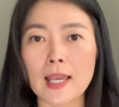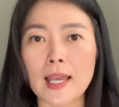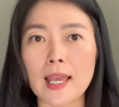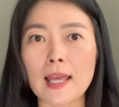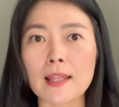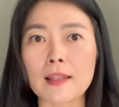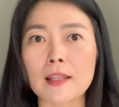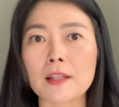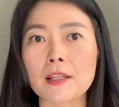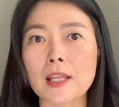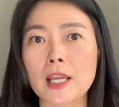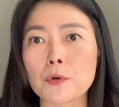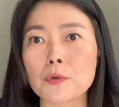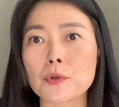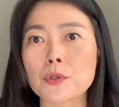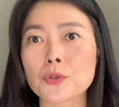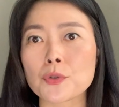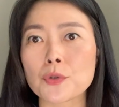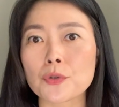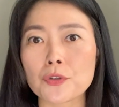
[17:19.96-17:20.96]
And then they
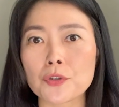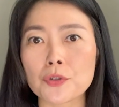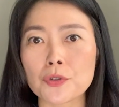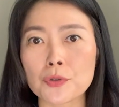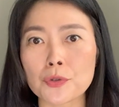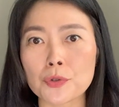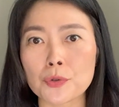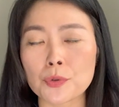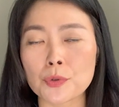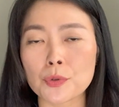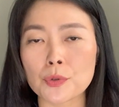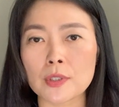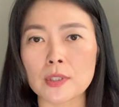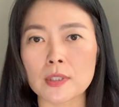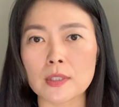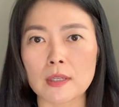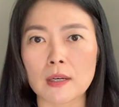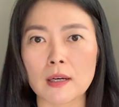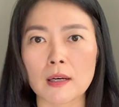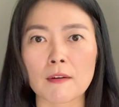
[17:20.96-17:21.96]
also
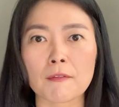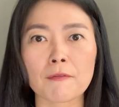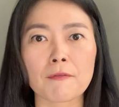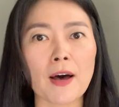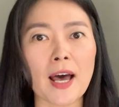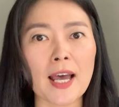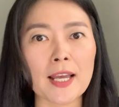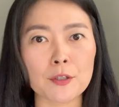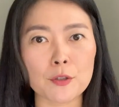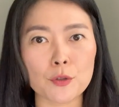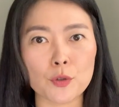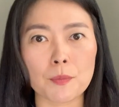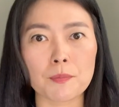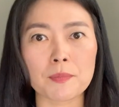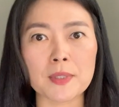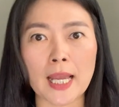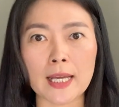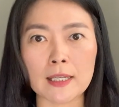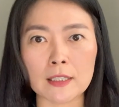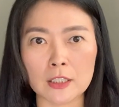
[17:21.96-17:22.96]
use
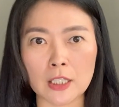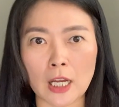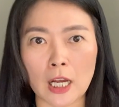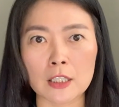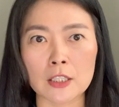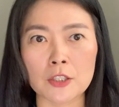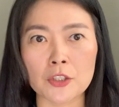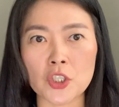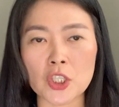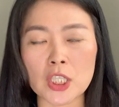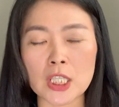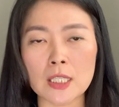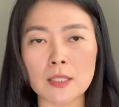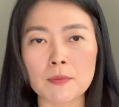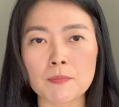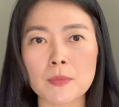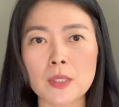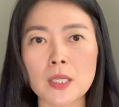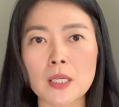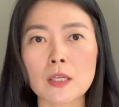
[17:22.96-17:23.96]
phytosome
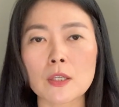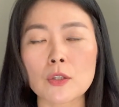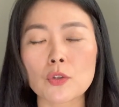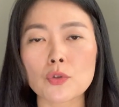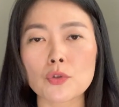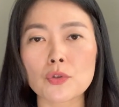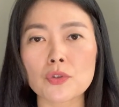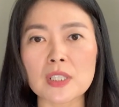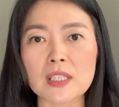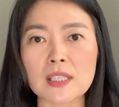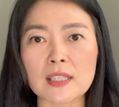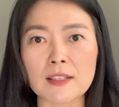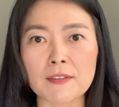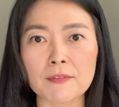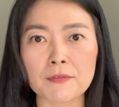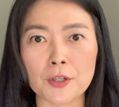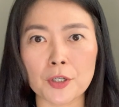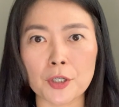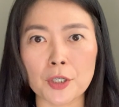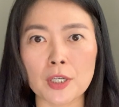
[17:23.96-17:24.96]
technology to
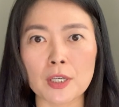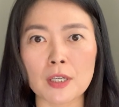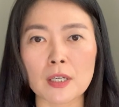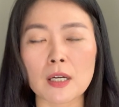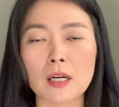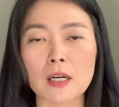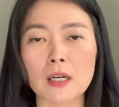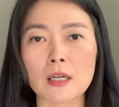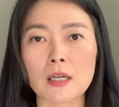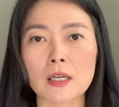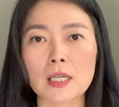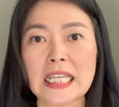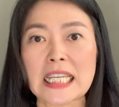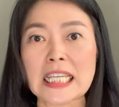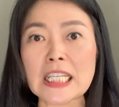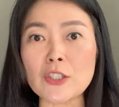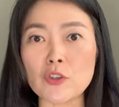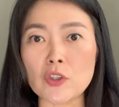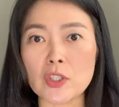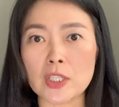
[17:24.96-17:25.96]
deliver
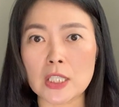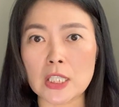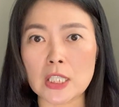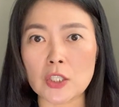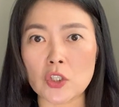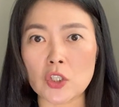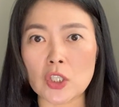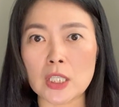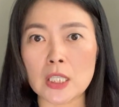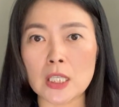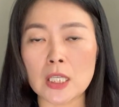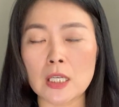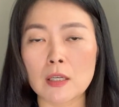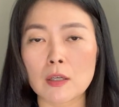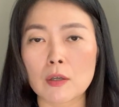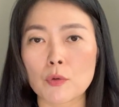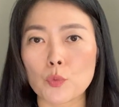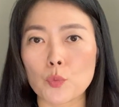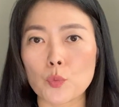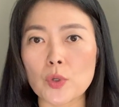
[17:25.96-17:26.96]
EGCG,
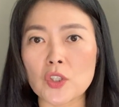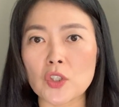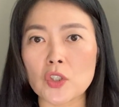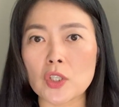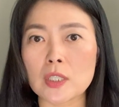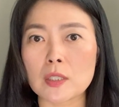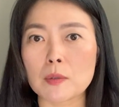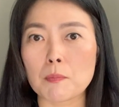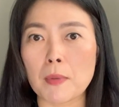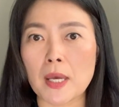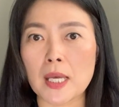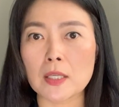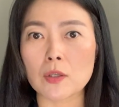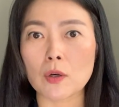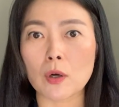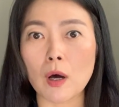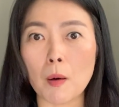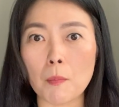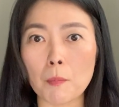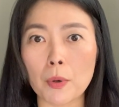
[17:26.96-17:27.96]
which is
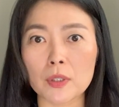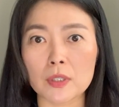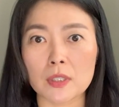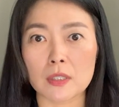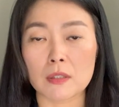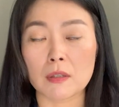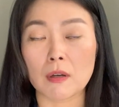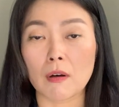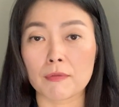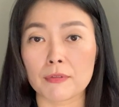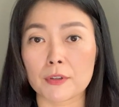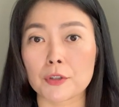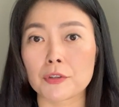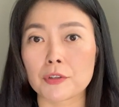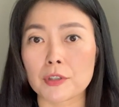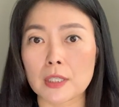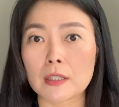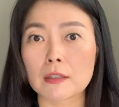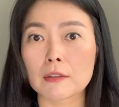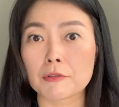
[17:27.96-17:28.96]
major component of
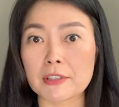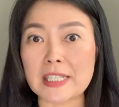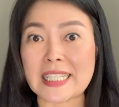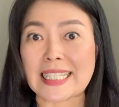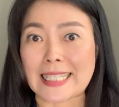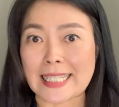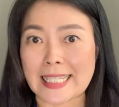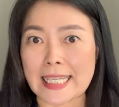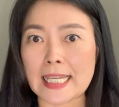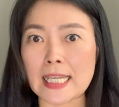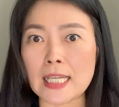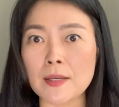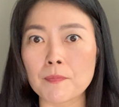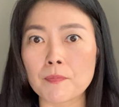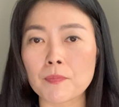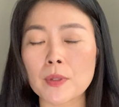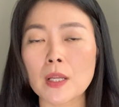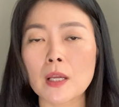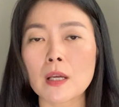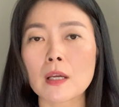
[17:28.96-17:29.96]
green
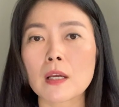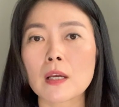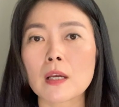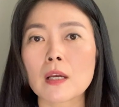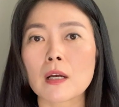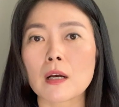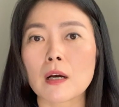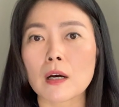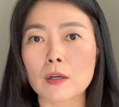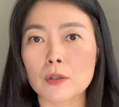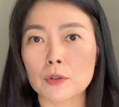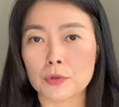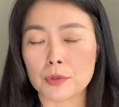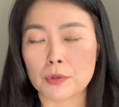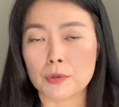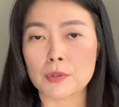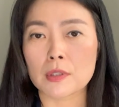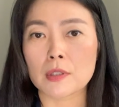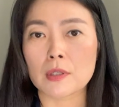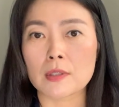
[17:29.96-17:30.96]
tea,
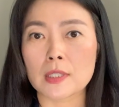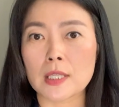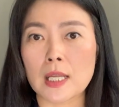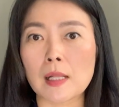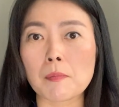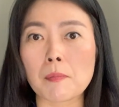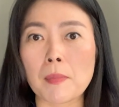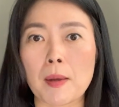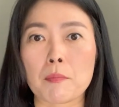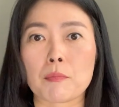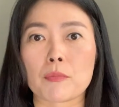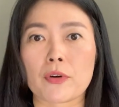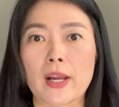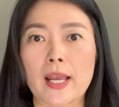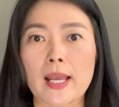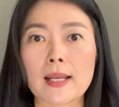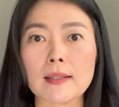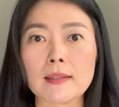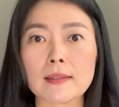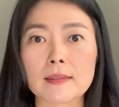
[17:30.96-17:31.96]
across the cell
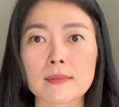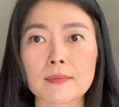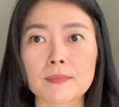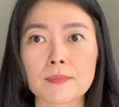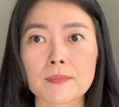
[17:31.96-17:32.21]
membrane.